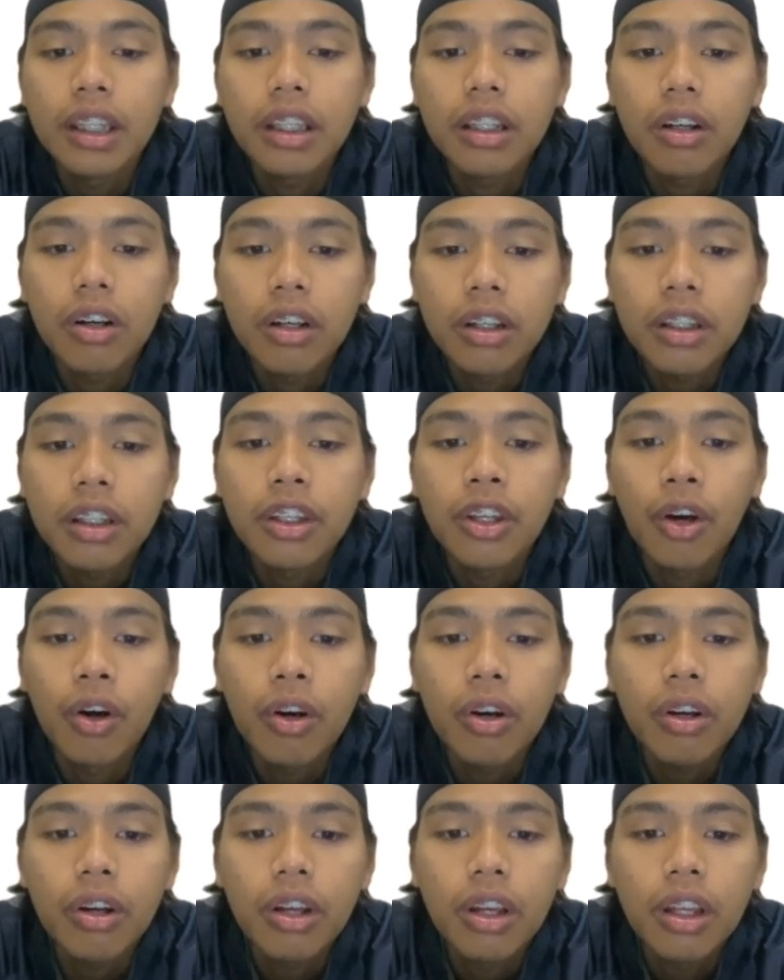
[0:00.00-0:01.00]

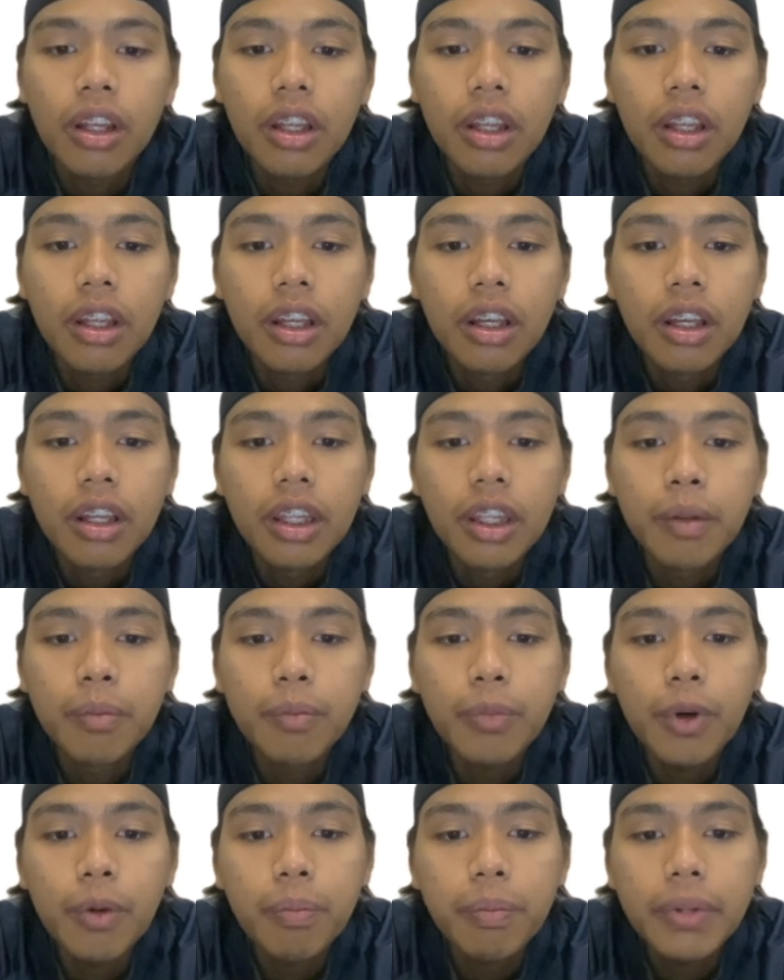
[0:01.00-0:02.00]
occurs?
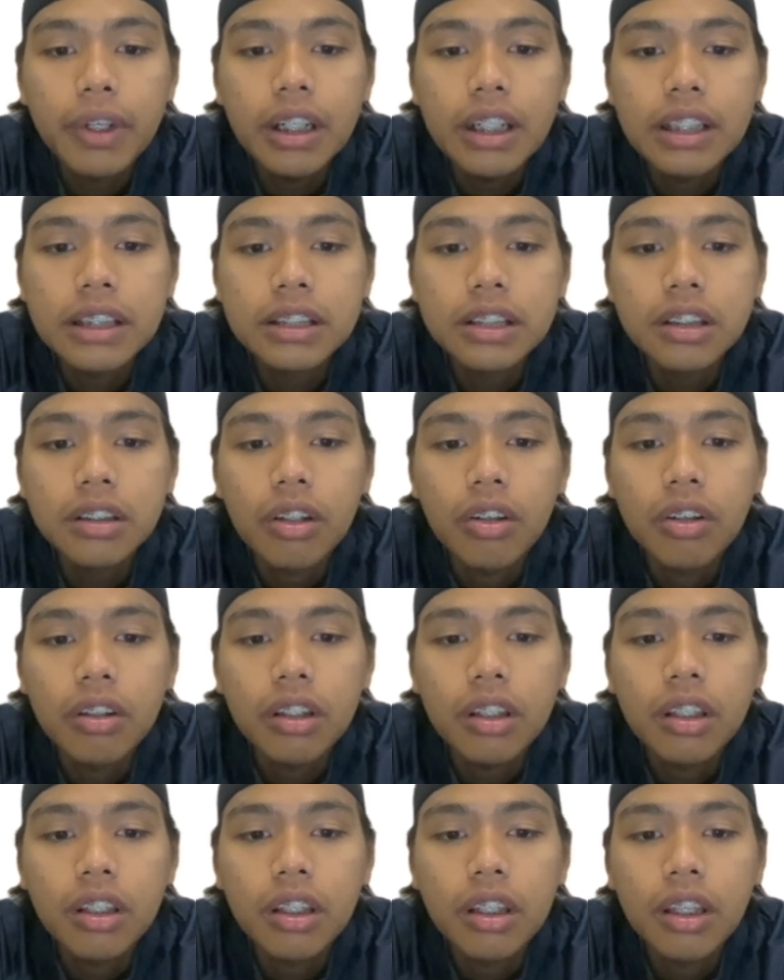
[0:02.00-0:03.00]
Improper resin or
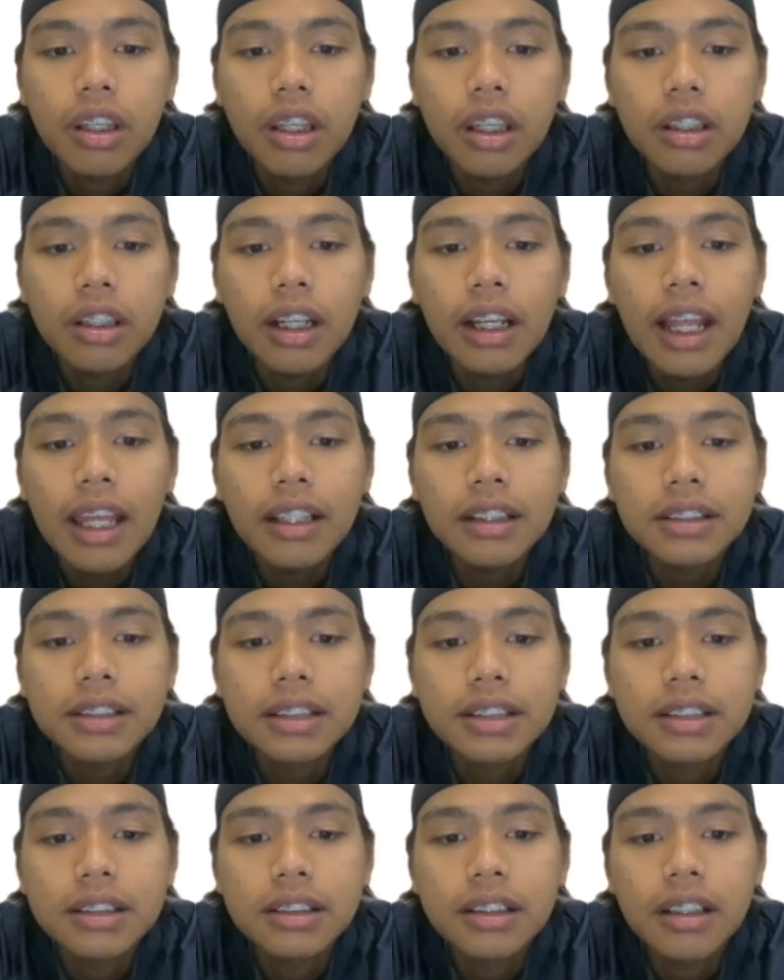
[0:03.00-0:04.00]

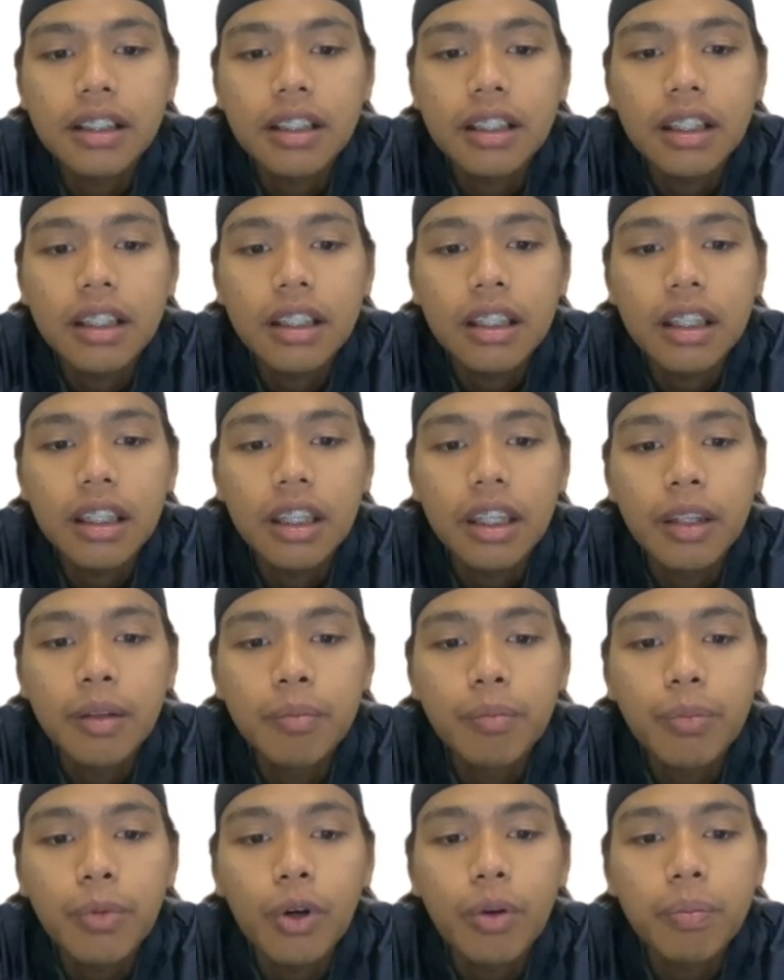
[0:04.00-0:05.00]
catalyst,
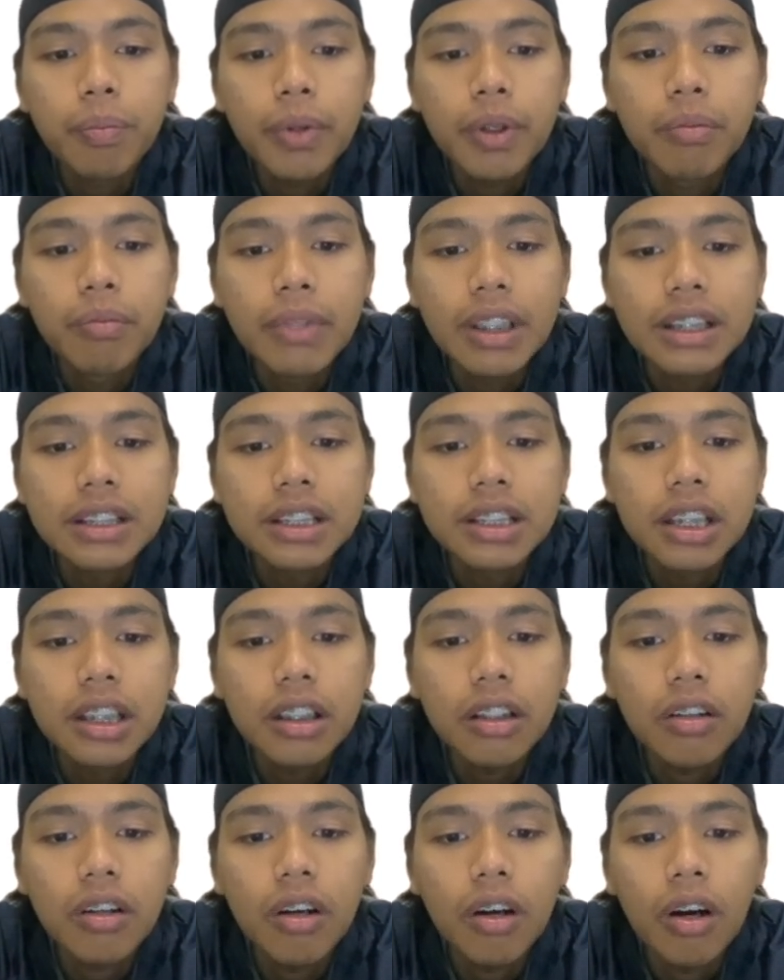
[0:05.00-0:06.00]
improper
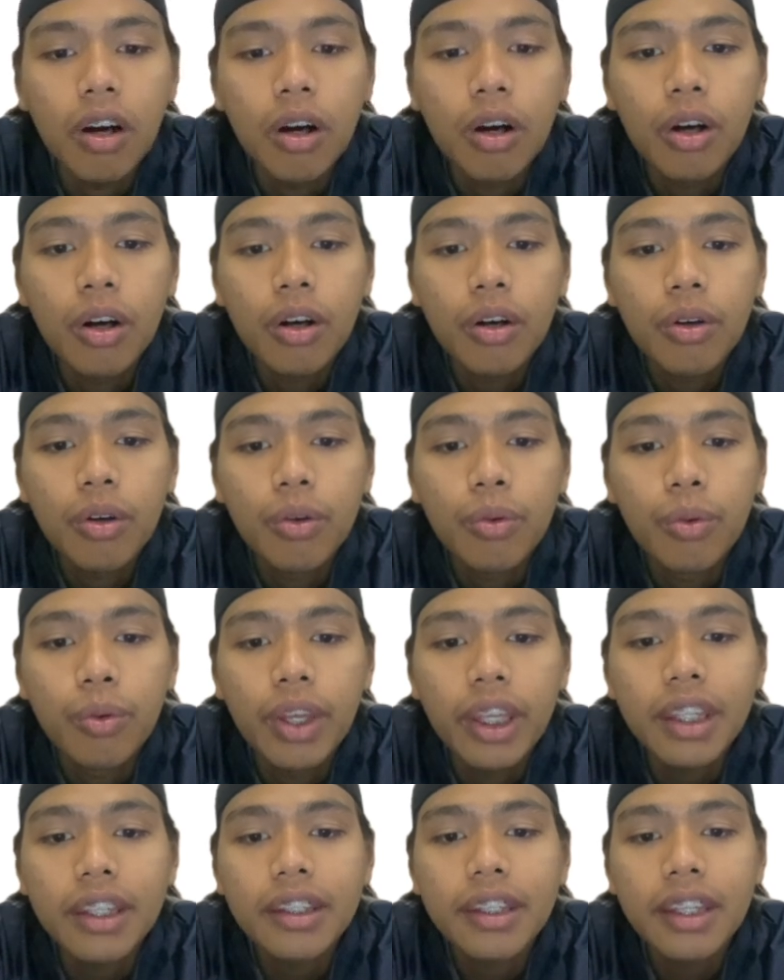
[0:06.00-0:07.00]
mixing or
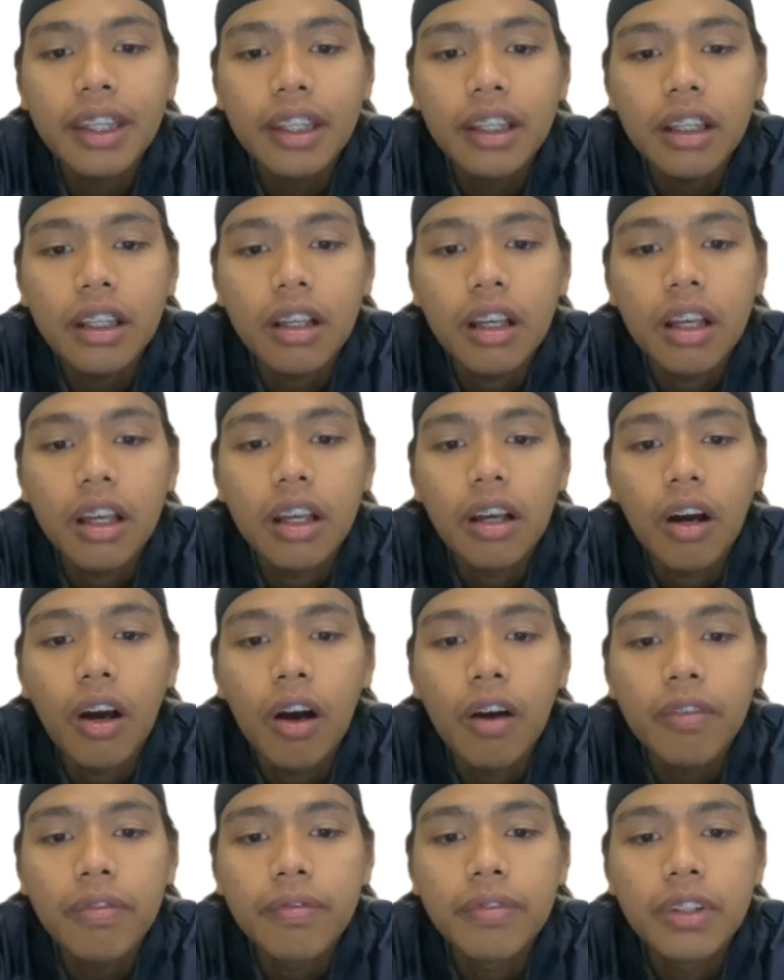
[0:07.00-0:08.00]
weighing
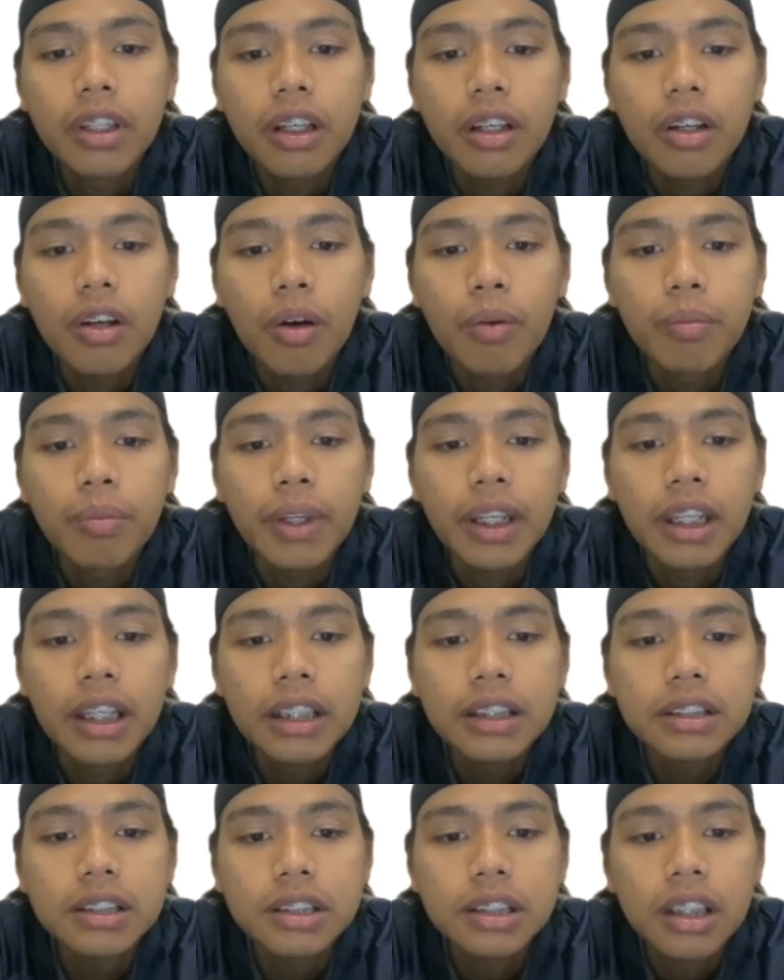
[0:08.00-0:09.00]
of the
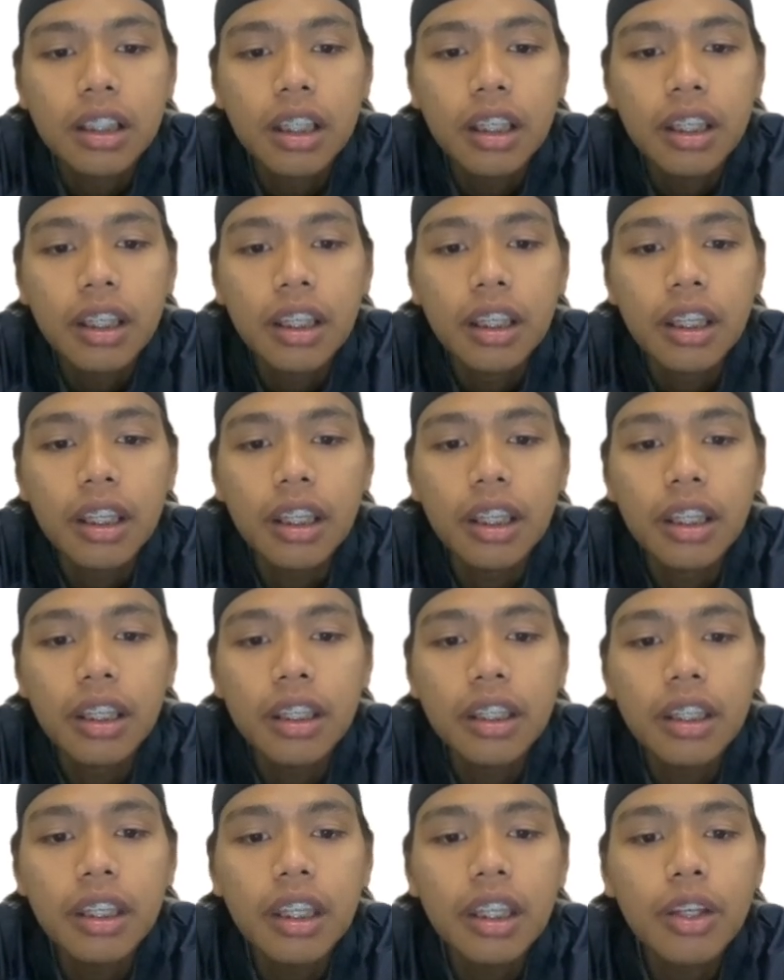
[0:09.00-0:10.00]
components,
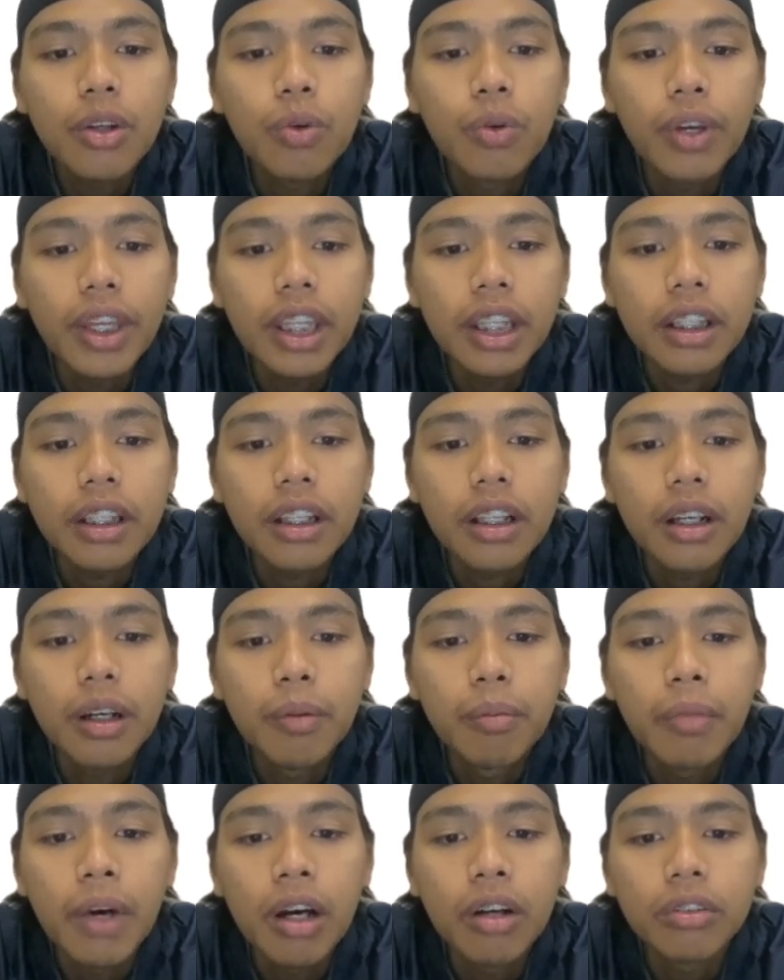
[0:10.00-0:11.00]
inadequate
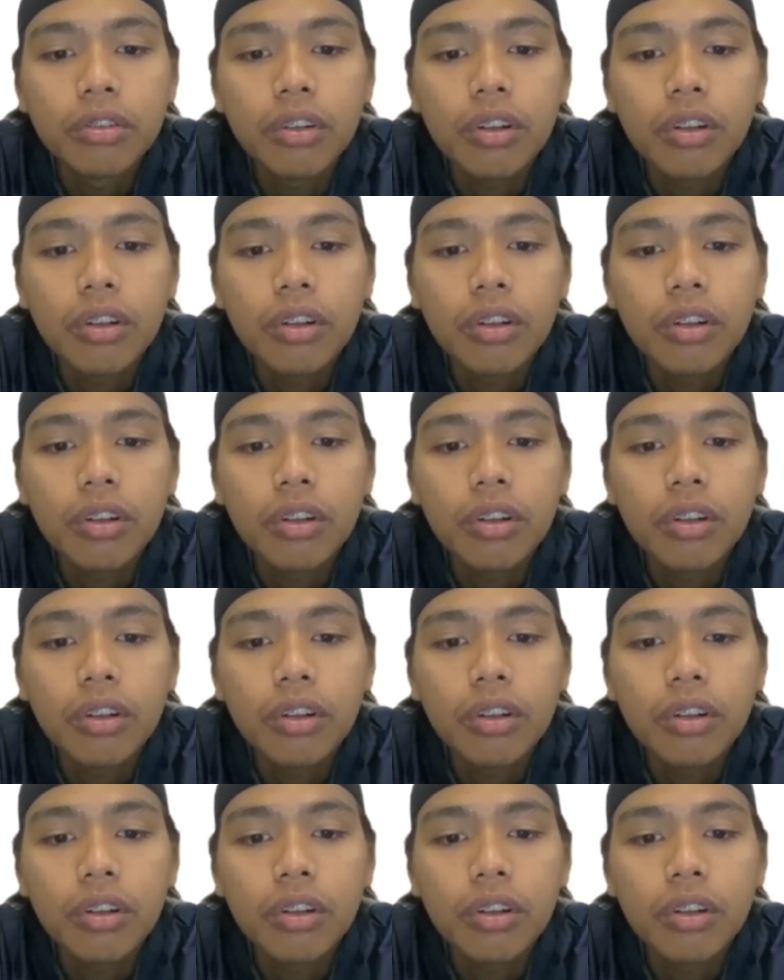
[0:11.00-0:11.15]
amount